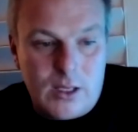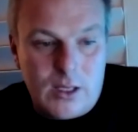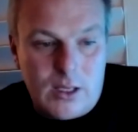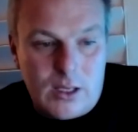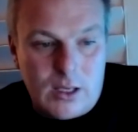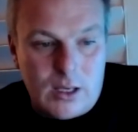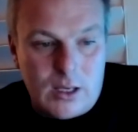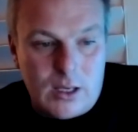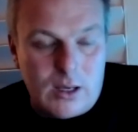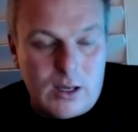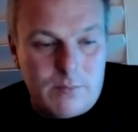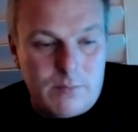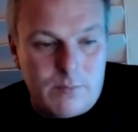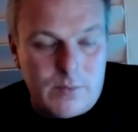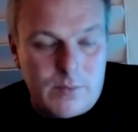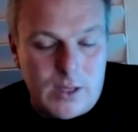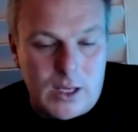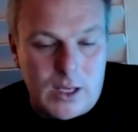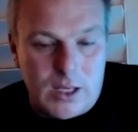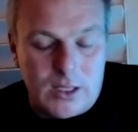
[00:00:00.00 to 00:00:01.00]

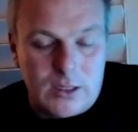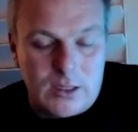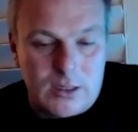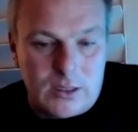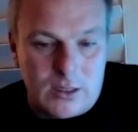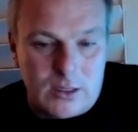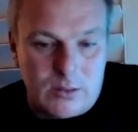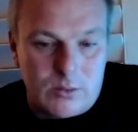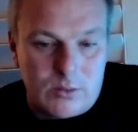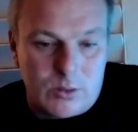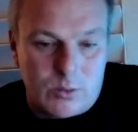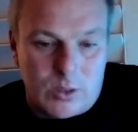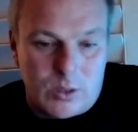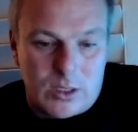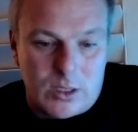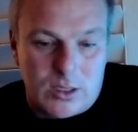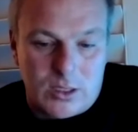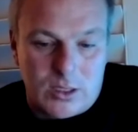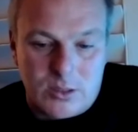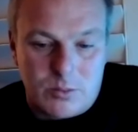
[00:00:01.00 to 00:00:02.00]
And with
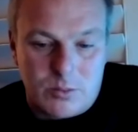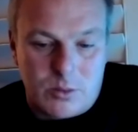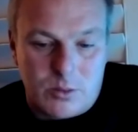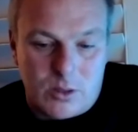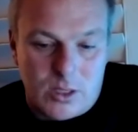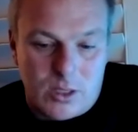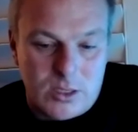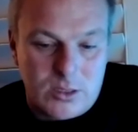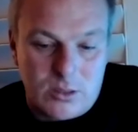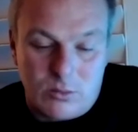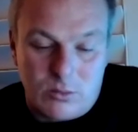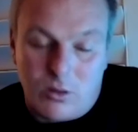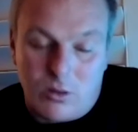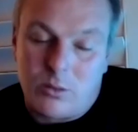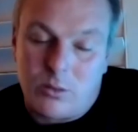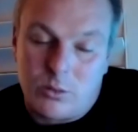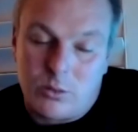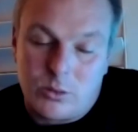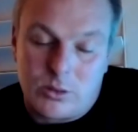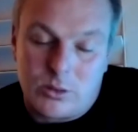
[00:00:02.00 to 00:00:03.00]
one of those suppliers who
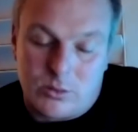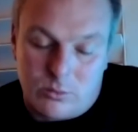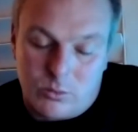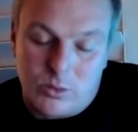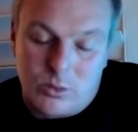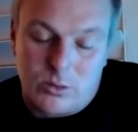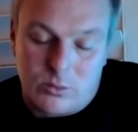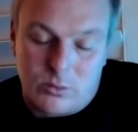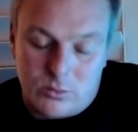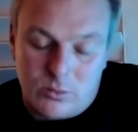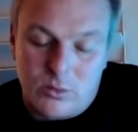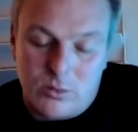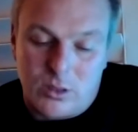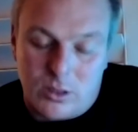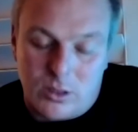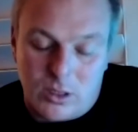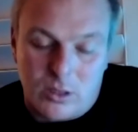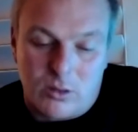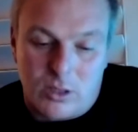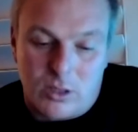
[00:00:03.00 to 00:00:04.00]
I will
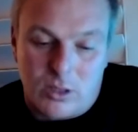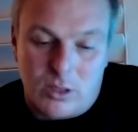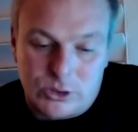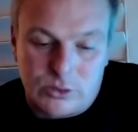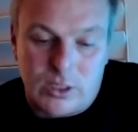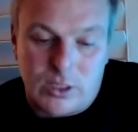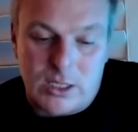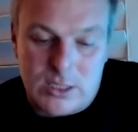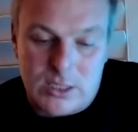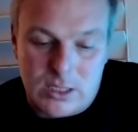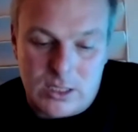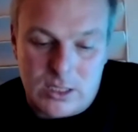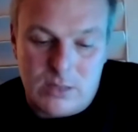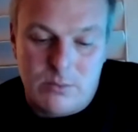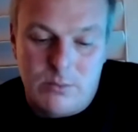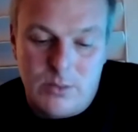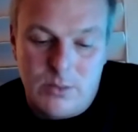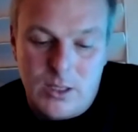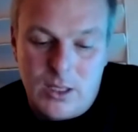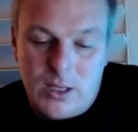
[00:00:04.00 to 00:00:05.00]
and I trust
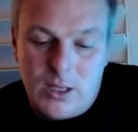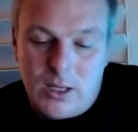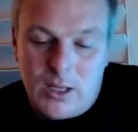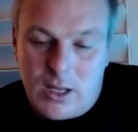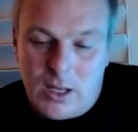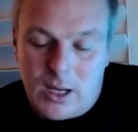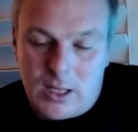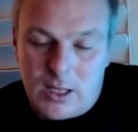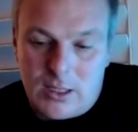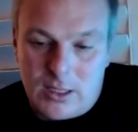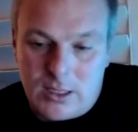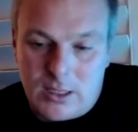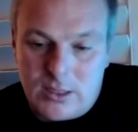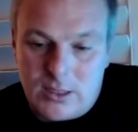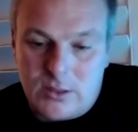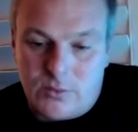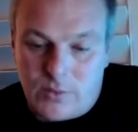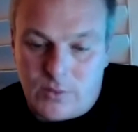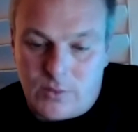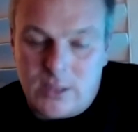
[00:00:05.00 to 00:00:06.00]
him, and he
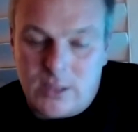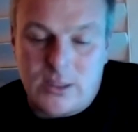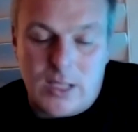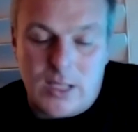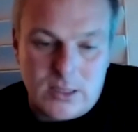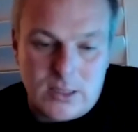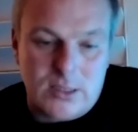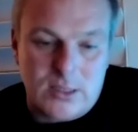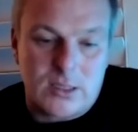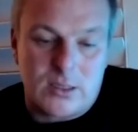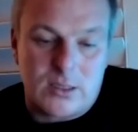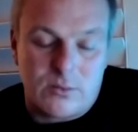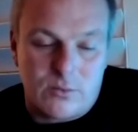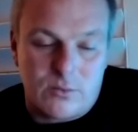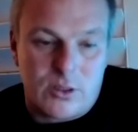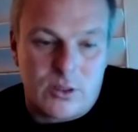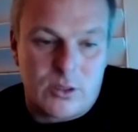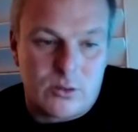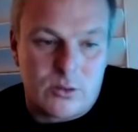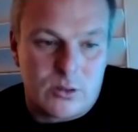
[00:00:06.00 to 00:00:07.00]
is fantastic and
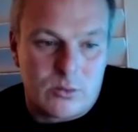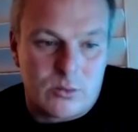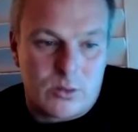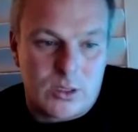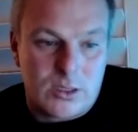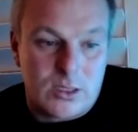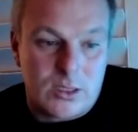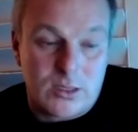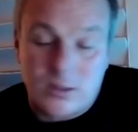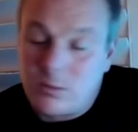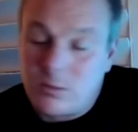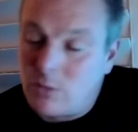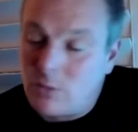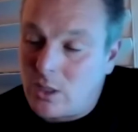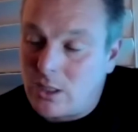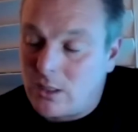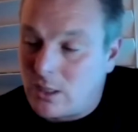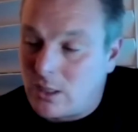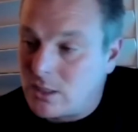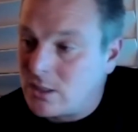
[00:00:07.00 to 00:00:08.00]
very good at what he does. And
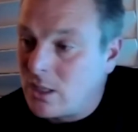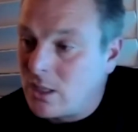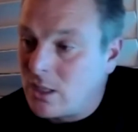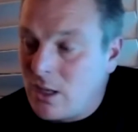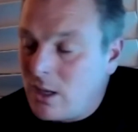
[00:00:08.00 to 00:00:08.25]
one of those